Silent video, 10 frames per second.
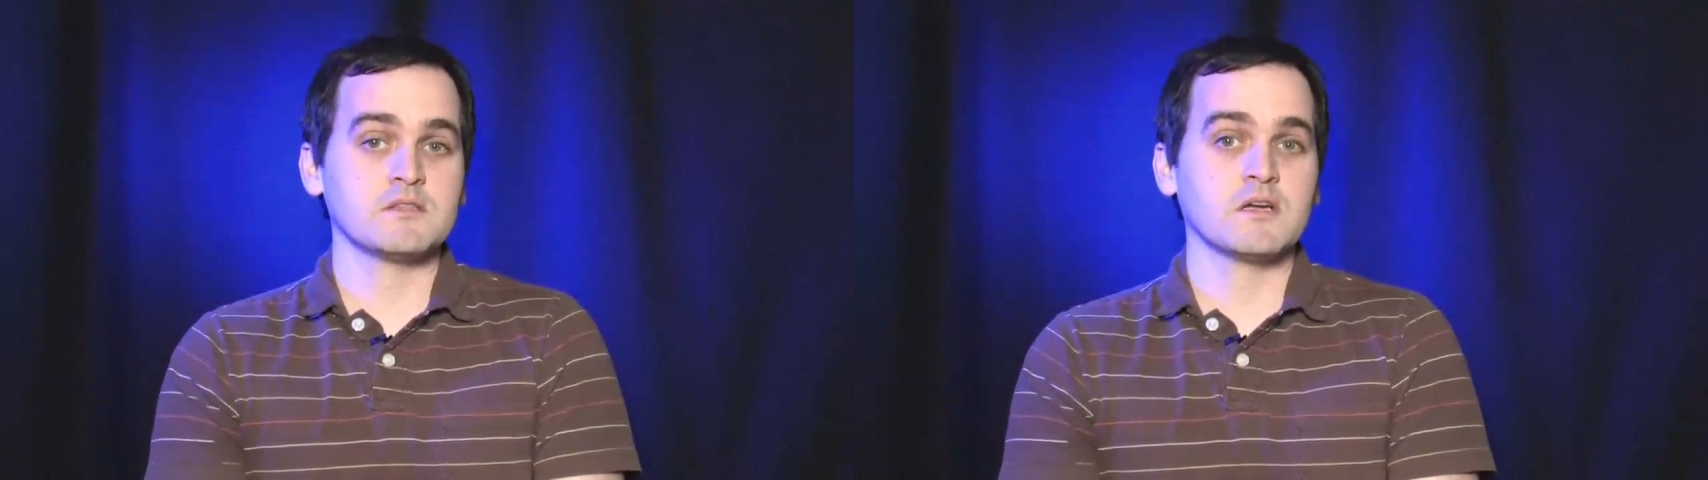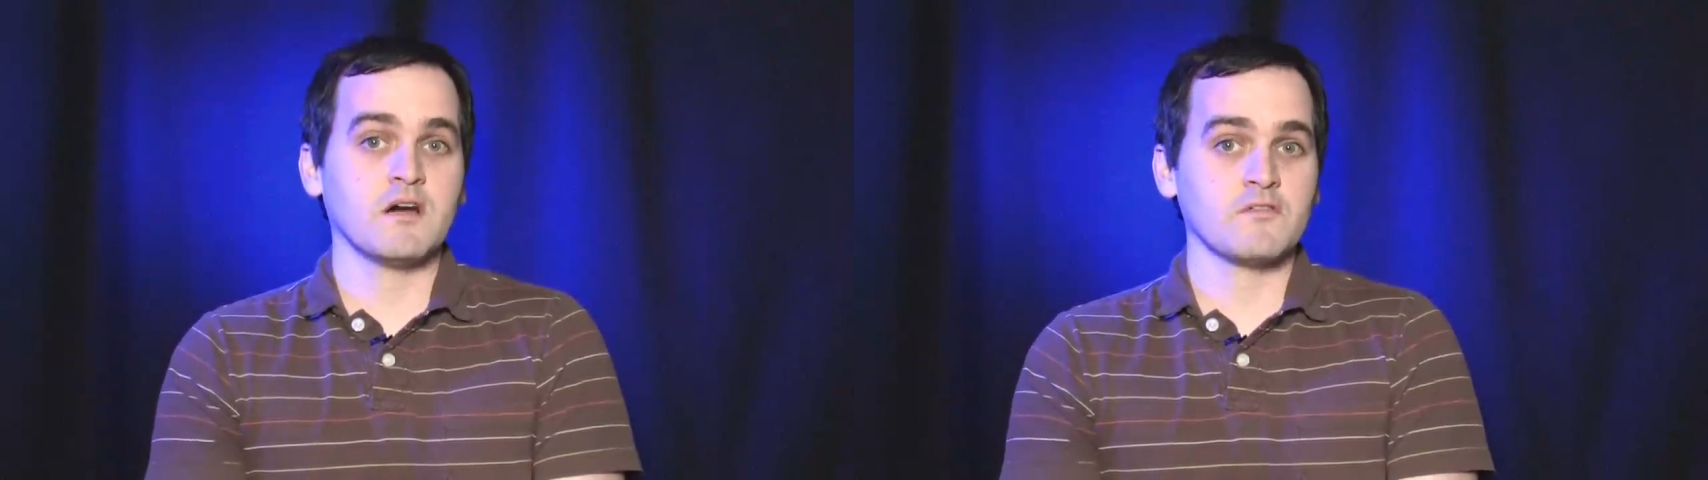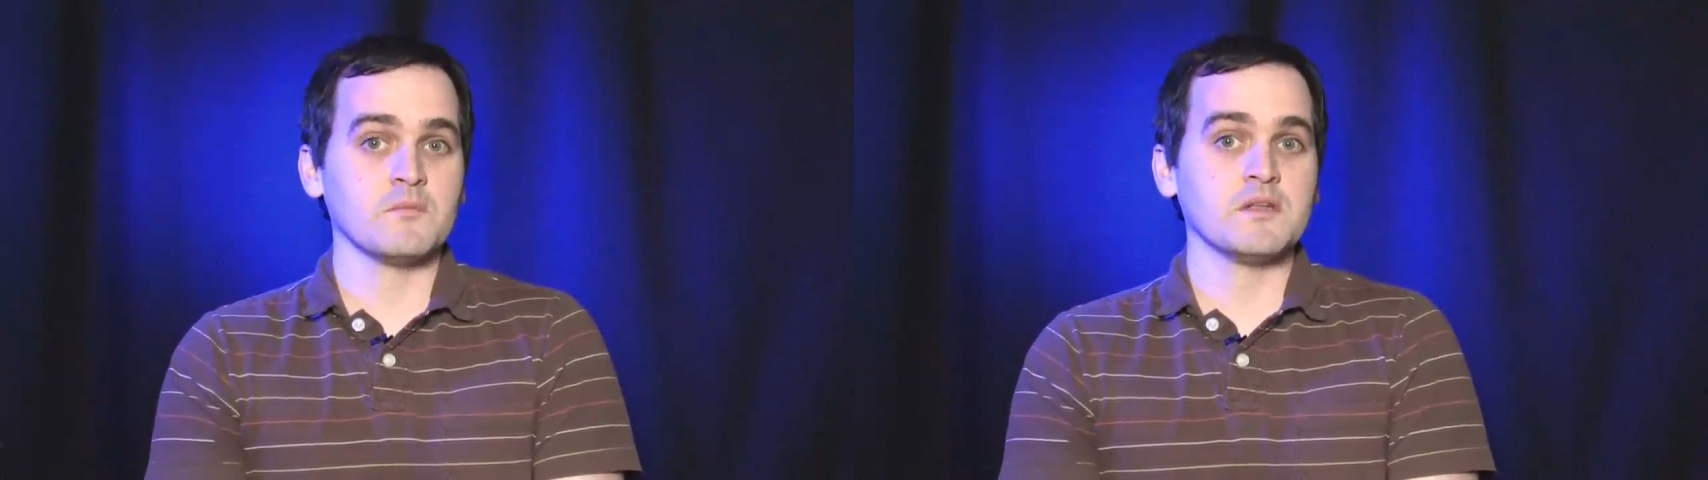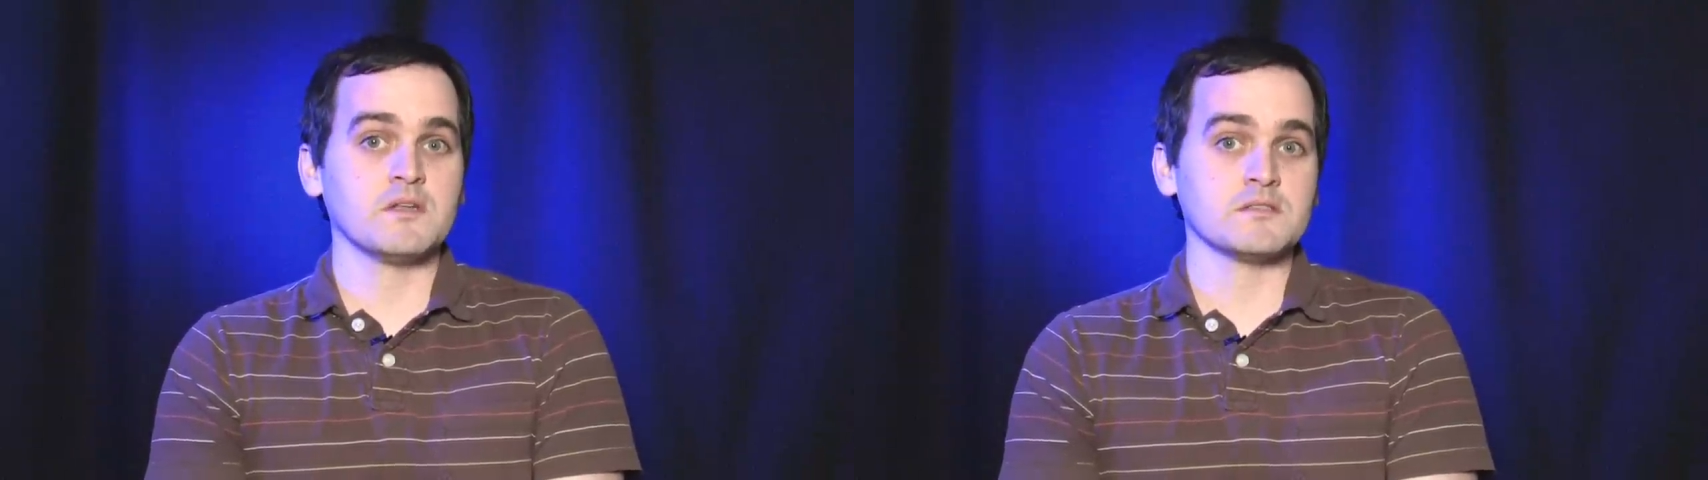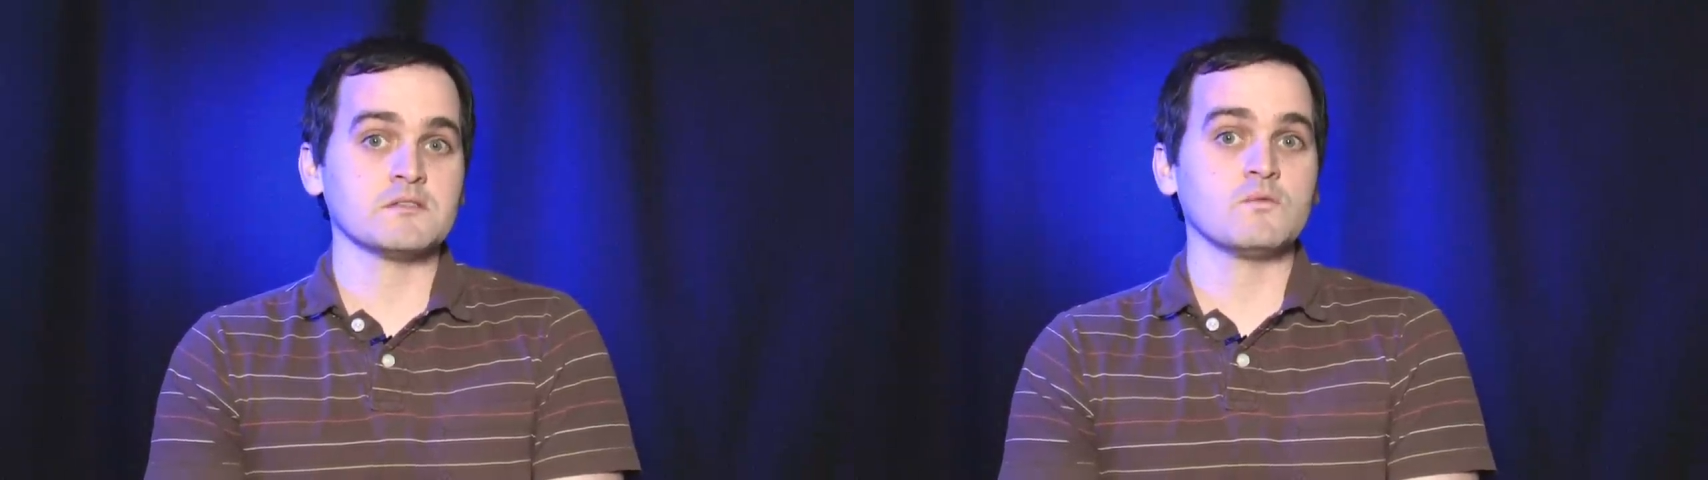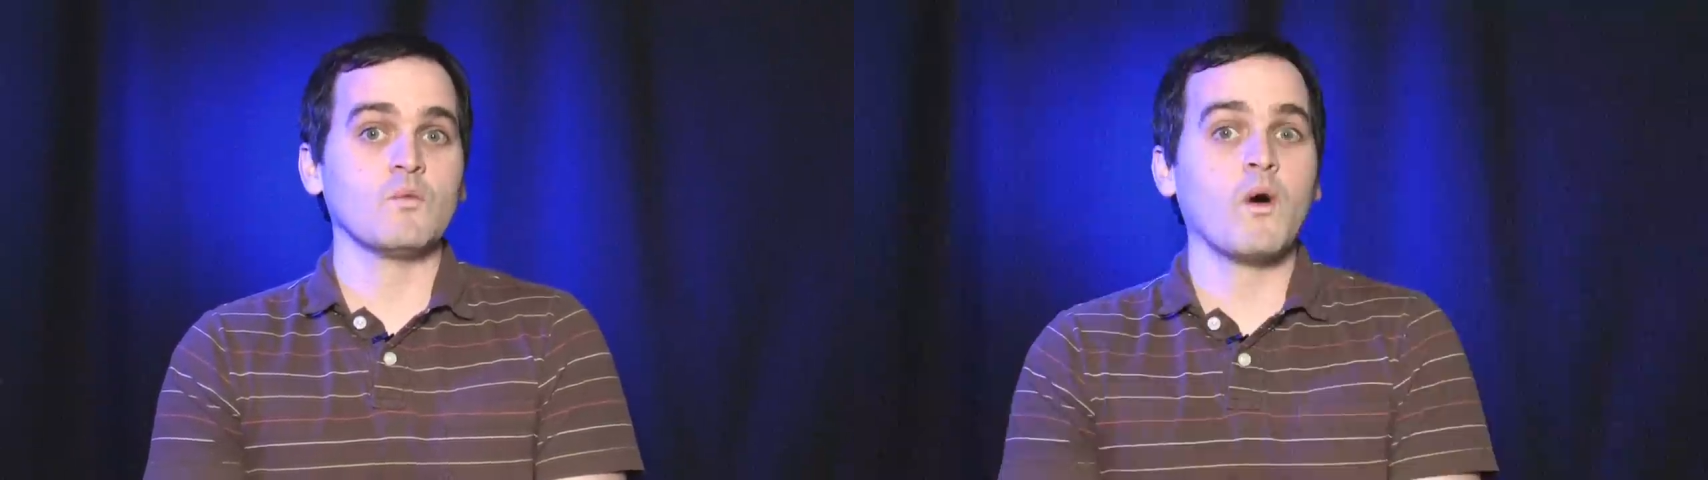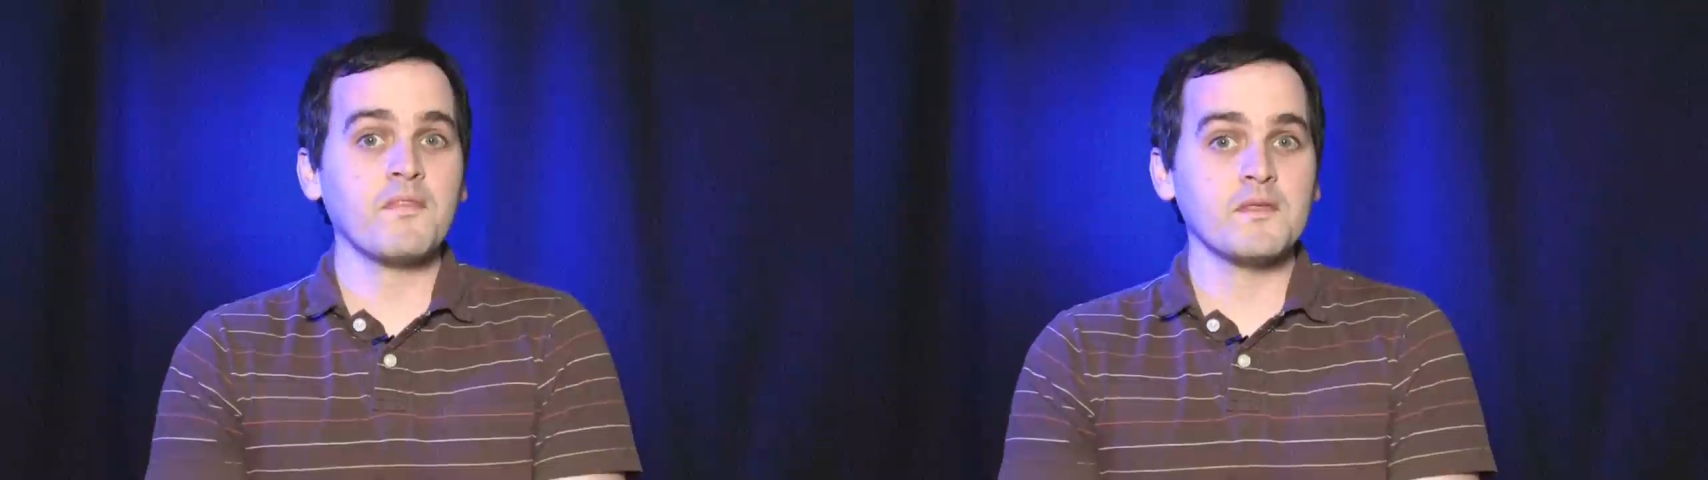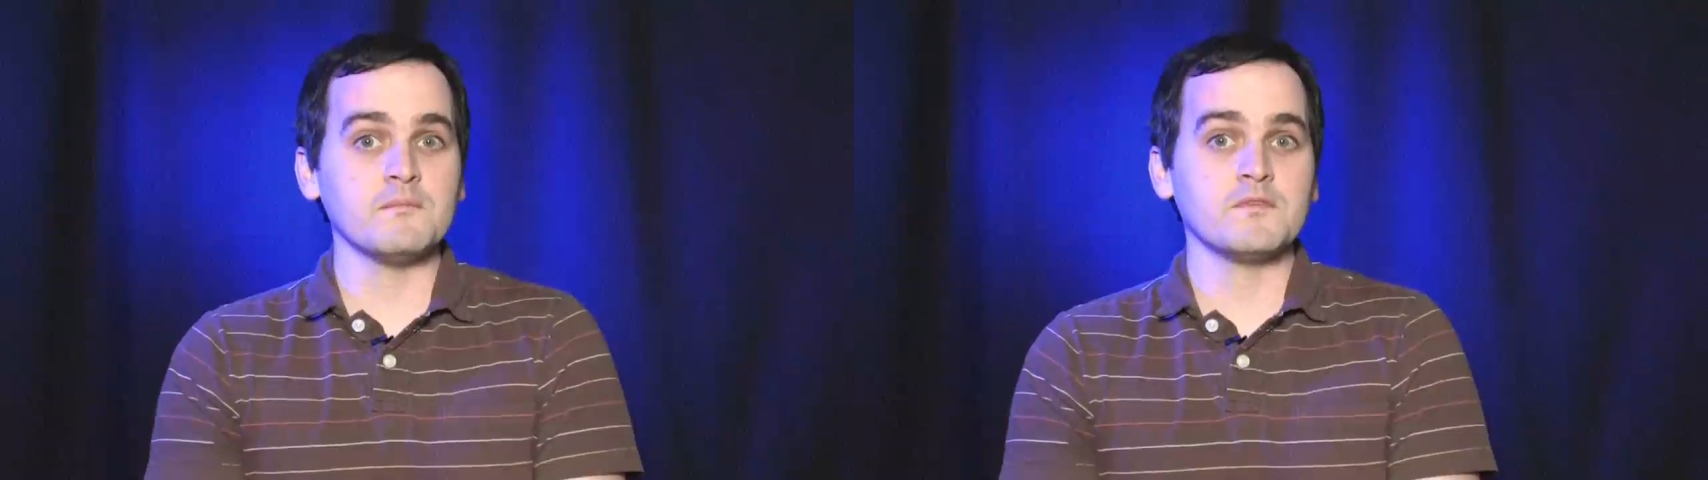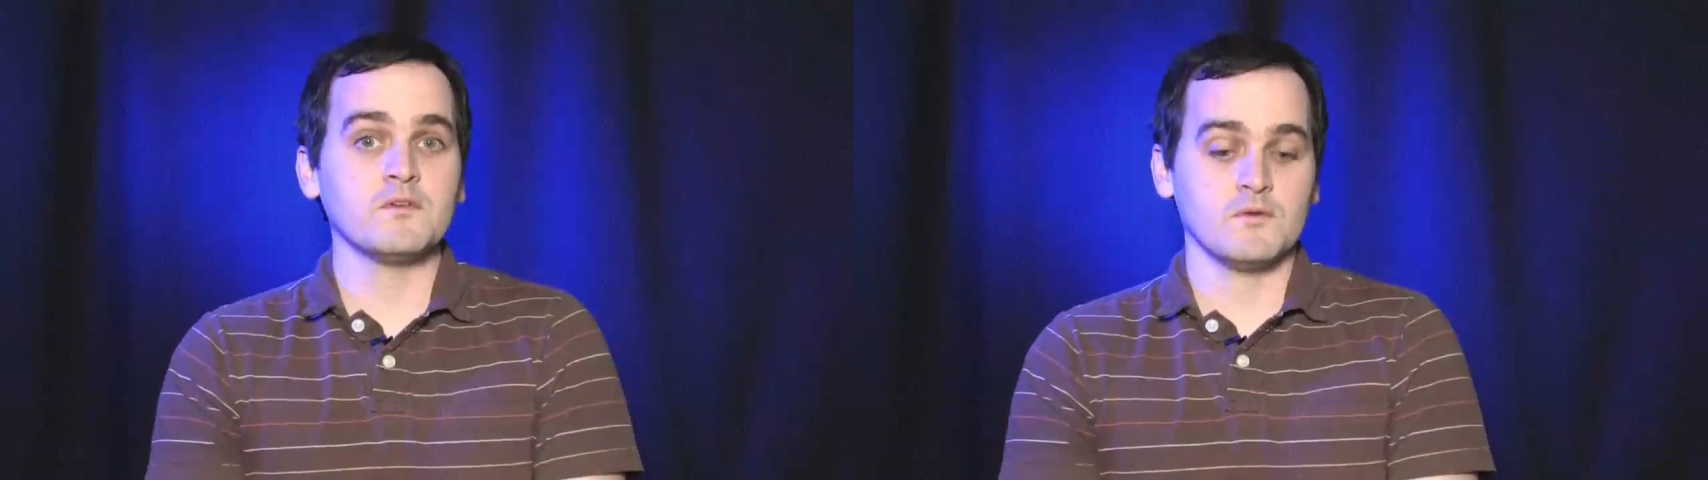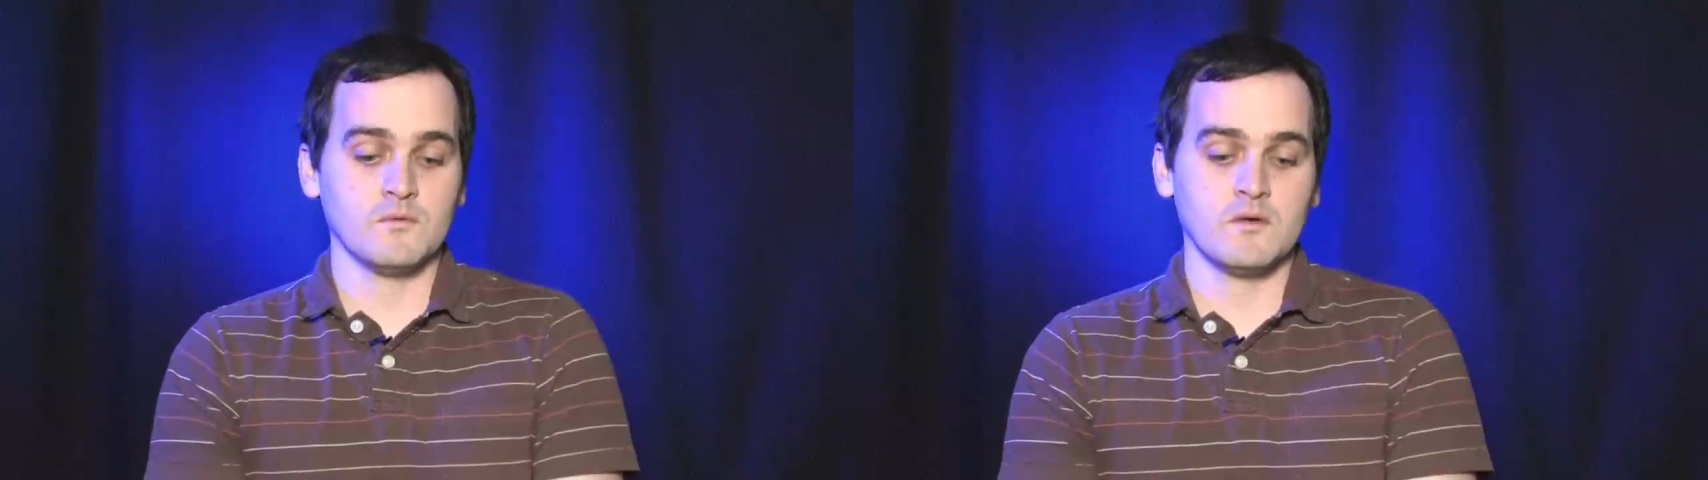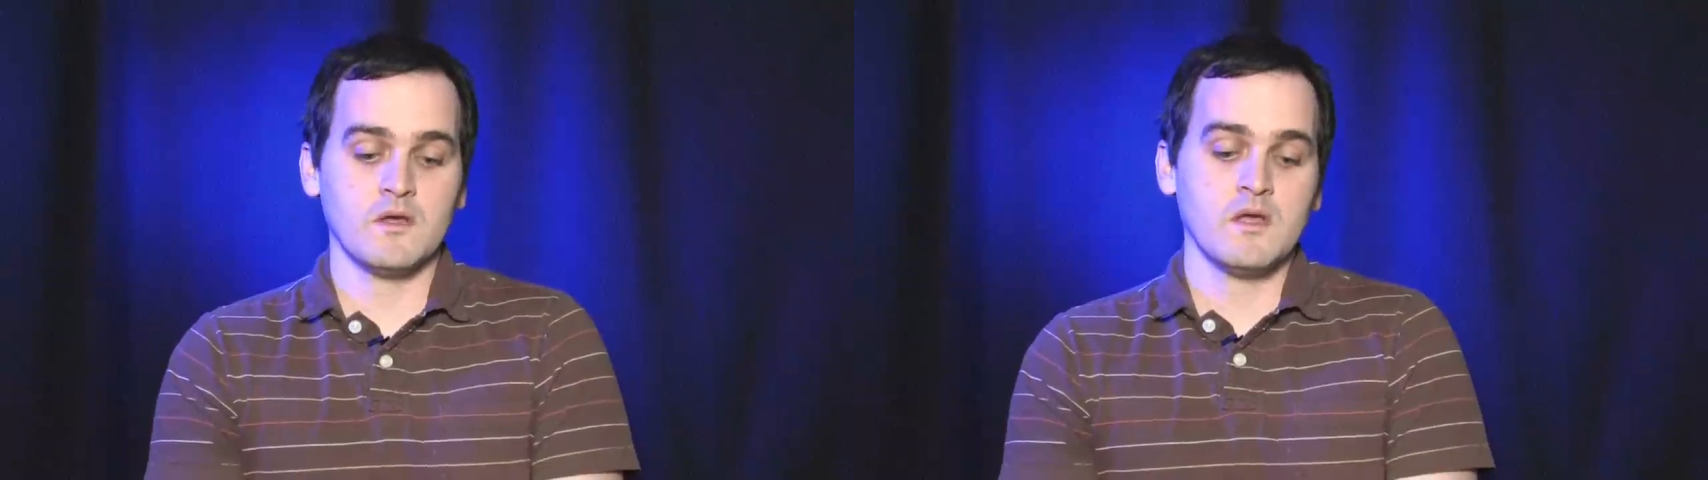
the government doesn't want them to.